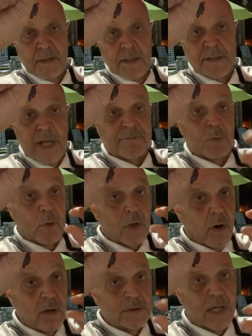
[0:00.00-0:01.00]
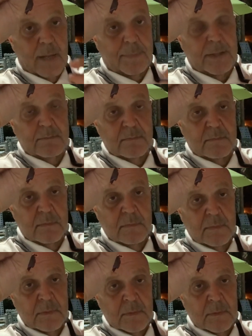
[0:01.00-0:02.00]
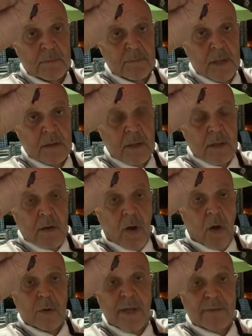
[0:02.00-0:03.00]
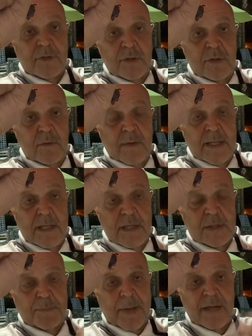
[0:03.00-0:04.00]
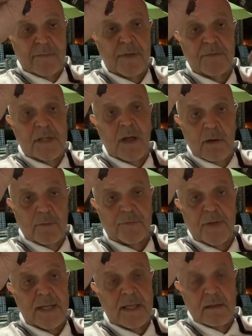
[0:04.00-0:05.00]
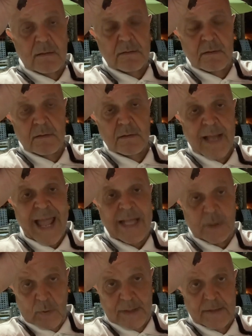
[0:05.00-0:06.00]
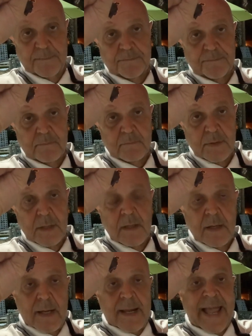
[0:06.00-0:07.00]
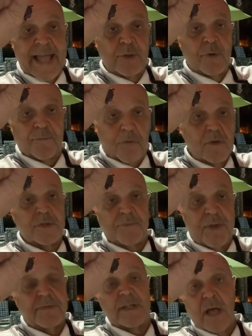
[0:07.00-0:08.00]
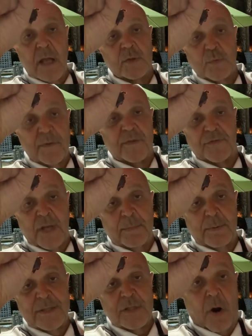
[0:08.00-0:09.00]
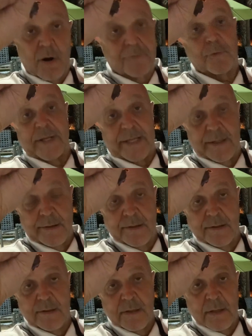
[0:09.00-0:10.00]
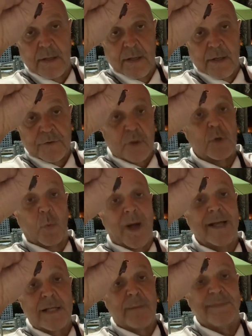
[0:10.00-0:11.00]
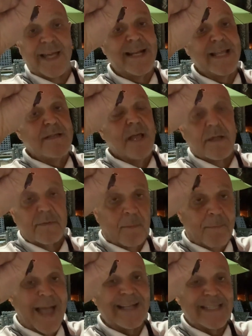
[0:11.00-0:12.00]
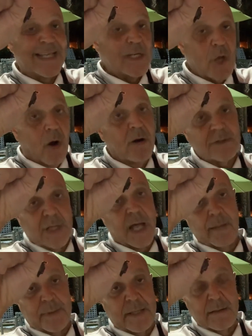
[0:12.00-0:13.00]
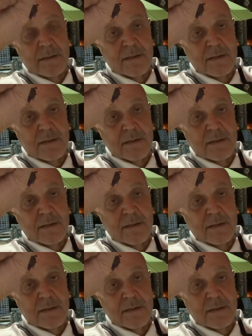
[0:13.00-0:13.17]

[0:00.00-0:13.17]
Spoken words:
Now, if you want a hard copy, all you have to do is pay a $50 fee annually, and your first $50 worth of supplements are free. So you wind up getting the magazine in hard copy